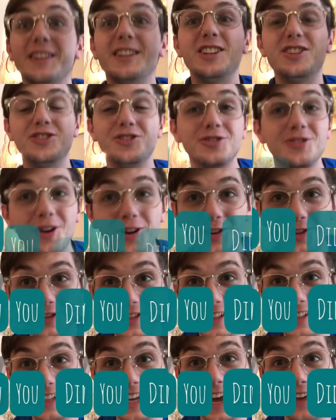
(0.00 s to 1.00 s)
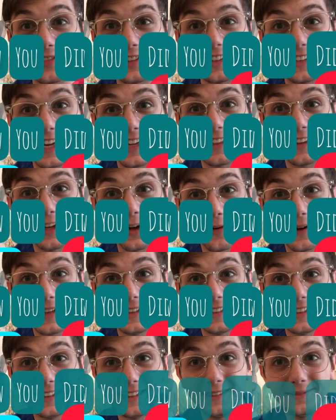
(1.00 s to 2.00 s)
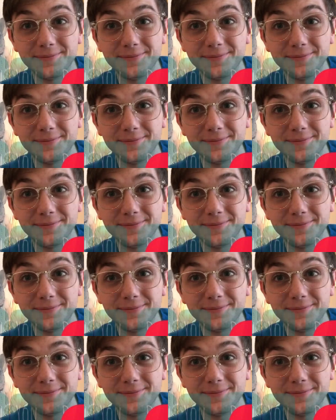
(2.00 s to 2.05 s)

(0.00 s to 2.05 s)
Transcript: Did you know you didn't have to take the OAT?